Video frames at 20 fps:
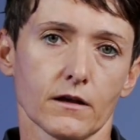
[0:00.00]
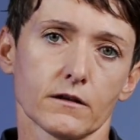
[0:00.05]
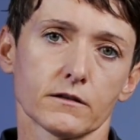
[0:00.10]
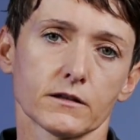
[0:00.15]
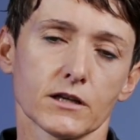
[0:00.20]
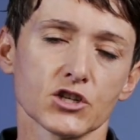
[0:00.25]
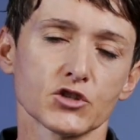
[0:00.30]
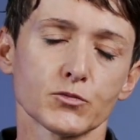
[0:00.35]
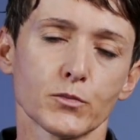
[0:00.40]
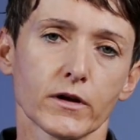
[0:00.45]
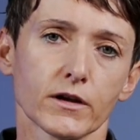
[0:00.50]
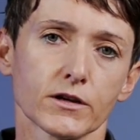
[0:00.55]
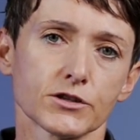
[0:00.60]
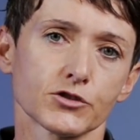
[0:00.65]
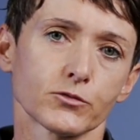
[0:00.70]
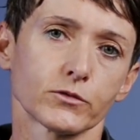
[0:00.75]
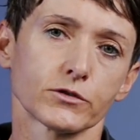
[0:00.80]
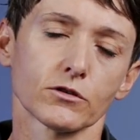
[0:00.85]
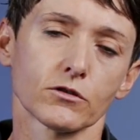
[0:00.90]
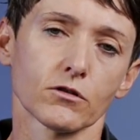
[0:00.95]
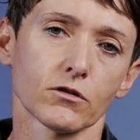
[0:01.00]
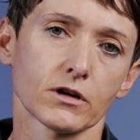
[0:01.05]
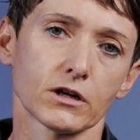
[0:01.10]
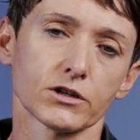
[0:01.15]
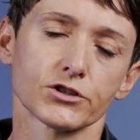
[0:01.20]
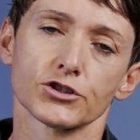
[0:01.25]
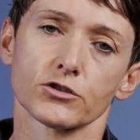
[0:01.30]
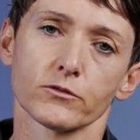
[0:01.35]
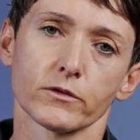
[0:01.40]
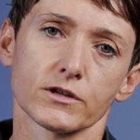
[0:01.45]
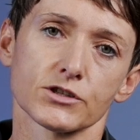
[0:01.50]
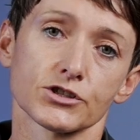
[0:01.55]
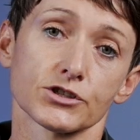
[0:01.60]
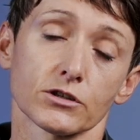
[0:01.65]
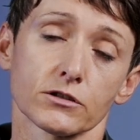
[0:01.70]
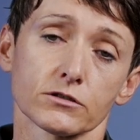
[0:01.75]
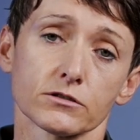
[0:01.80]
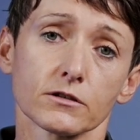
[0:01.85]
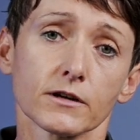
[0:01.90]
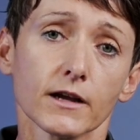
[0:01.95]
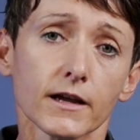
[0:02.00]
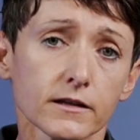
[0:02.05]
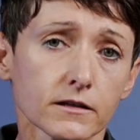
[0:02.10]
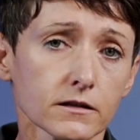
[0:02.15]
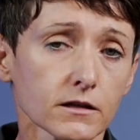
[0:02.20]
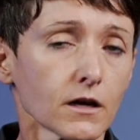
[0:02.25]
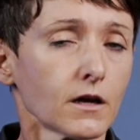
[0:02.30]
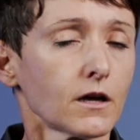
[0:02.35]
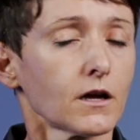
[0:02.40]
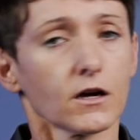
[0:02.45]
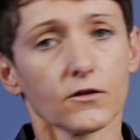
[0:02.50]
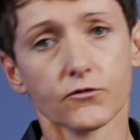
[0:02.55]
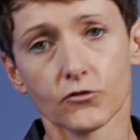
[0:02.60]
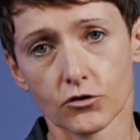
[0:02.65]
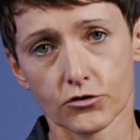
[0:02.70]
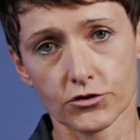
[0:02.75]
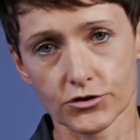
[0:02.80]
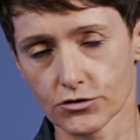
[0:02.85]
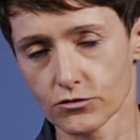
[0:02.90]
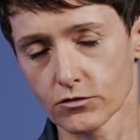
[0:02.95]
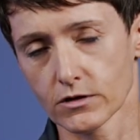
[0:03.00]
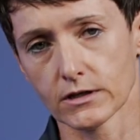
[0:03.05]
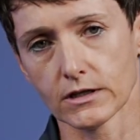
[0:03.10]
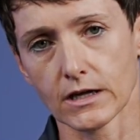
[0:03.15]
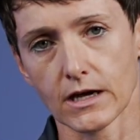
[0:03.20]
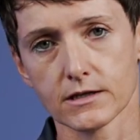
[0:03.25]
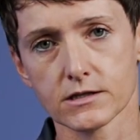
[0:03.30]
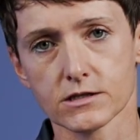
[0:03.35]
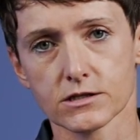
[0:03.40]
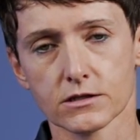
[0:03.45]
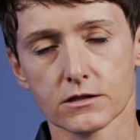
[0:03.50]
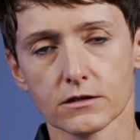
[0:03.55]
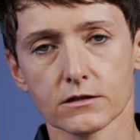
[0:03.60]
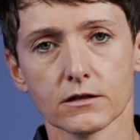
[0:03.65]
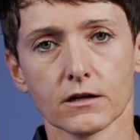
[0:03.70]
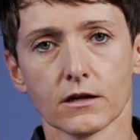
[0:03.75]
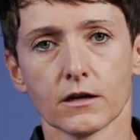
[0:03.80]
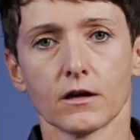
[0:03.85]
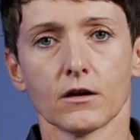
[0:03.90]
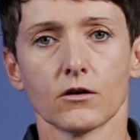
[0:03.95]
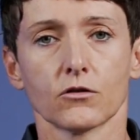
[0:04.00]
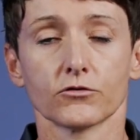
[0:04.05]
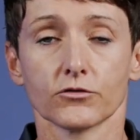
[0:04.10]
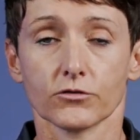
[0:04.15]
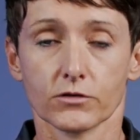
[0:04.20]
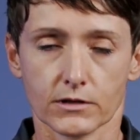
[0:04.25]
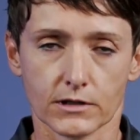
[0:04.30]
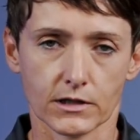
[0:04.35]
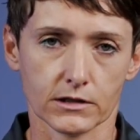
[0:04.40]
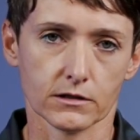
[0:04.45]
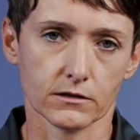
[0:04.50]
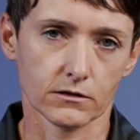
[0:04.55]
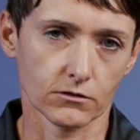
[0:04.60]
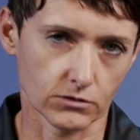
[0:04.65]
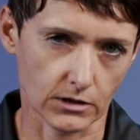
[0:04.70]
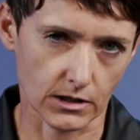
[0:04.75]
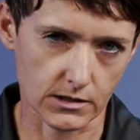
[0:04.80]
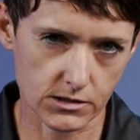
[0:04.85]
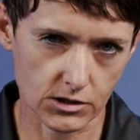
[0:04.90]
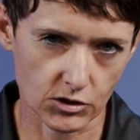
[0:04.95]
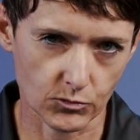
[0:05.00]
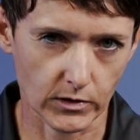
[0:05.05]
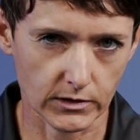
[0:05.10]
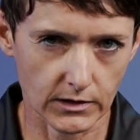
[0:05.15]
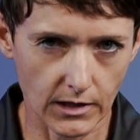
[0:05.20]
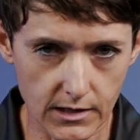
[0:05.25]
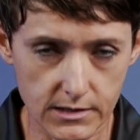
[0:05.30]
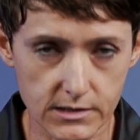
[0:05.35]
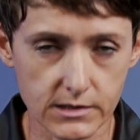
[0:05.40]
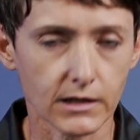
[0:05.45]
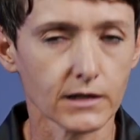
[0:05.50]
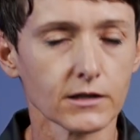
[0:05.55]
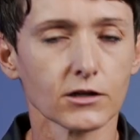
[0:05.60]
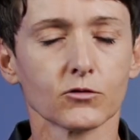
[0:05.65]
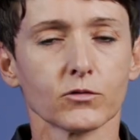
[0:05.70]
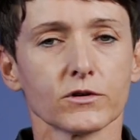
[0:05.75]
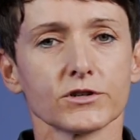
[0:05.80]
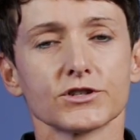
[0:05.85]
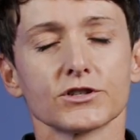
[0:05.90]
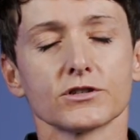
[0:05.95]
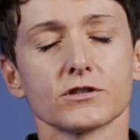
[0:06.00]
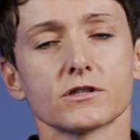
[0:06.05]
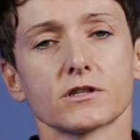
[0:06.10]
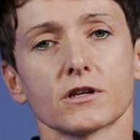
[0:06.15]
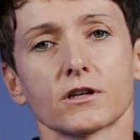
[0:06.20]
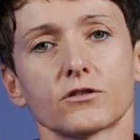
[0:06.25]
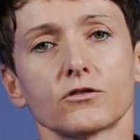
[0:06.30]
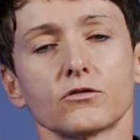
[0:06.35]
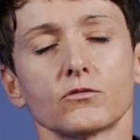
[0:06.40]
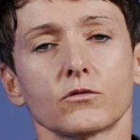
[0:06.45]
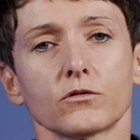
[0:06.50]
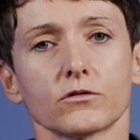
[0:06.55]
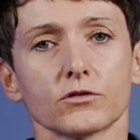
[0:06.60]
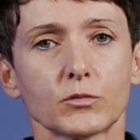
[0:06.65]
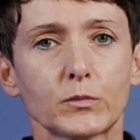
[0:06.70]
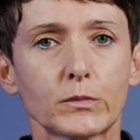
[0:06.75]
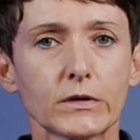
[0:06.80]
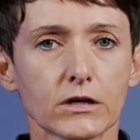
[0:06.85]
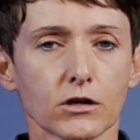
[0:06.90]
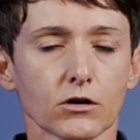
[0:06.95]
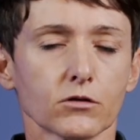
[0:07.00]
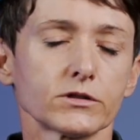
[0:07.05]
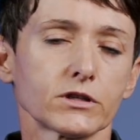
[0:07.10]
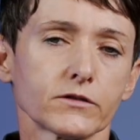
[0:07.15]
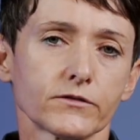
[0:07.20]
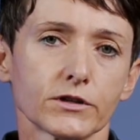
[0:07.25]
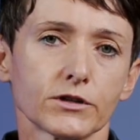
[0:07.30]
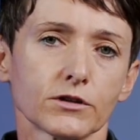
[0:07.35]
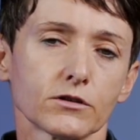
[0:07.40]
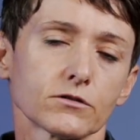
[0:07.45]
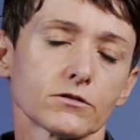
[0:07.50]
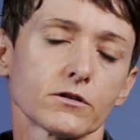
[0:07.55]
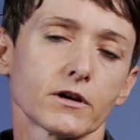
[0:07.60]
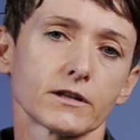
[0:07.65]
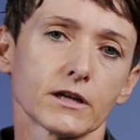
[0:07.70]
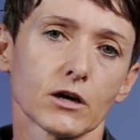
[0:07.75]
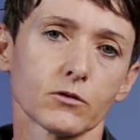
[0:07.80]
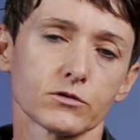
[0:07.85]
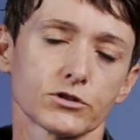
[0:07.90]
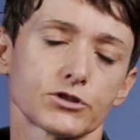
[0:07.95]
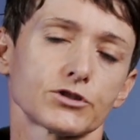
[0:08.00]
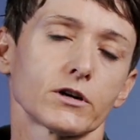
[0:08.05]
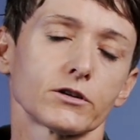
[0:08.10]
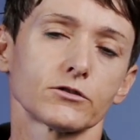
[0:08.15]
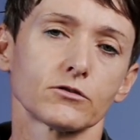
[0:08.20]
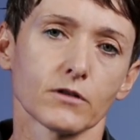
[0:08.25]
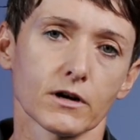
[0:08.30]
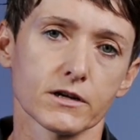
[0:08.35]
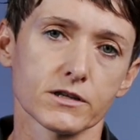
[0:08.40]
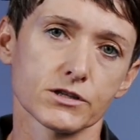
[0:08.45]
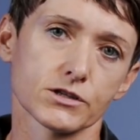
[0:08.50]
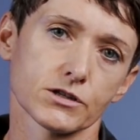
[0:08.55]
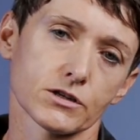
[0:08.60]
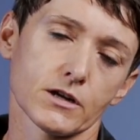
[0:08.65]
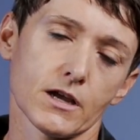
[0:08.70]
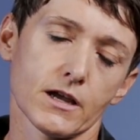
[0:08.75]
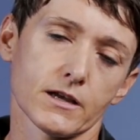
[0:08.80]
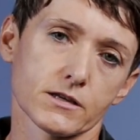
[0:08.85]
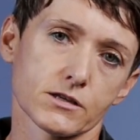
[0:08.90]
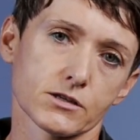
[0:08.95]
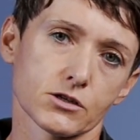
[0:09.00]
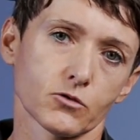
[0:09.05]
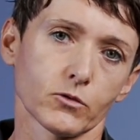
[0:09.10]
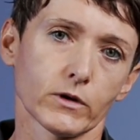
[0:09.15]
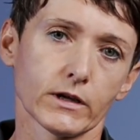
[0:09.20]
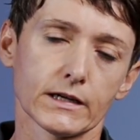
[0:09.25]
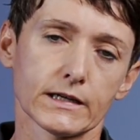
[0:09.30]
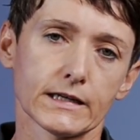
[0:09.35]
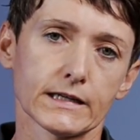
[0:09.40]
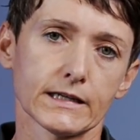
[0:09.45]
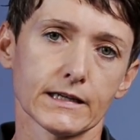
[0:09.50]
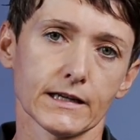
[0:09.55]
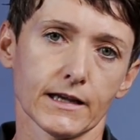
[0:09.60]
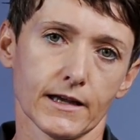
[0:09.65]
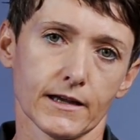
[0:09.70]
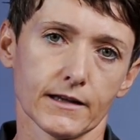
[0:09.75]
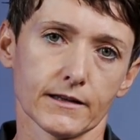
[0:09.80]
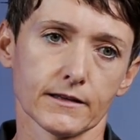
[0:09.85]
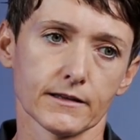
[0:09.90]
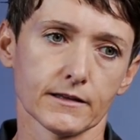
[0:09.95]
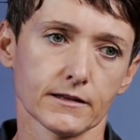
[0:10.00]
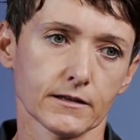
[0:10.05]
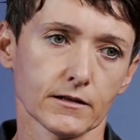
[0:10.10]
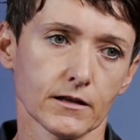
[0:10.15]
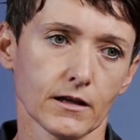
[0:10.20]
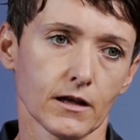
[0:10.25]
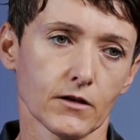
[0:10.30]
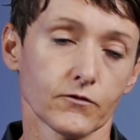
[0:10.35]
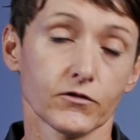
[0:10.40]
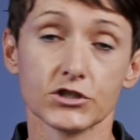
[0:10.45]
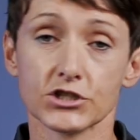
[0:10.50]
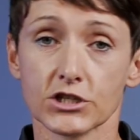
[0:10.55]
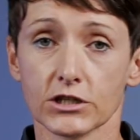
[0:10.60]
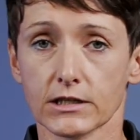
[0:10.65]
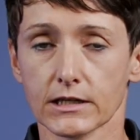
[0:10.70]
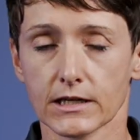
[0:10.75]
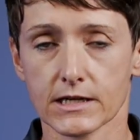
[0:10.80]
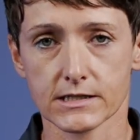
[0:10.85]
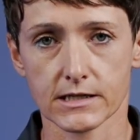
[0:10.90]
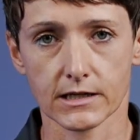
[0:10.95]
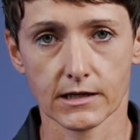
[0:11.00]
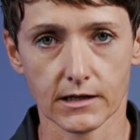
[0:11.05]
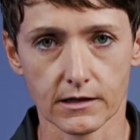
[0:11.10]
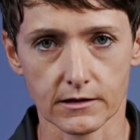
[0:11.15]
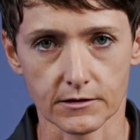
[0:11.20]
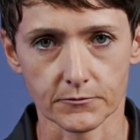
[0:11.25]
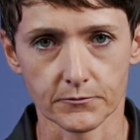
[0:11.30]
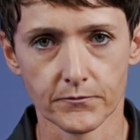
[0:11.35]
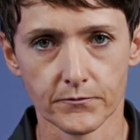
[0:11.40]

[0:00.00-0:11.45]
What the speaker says: touch base with your local GUE instructor, and of course you can answer, or you can rather not answer, but ask any questions that you want below the video, and I will try to answer as quickly and efficiently as I can.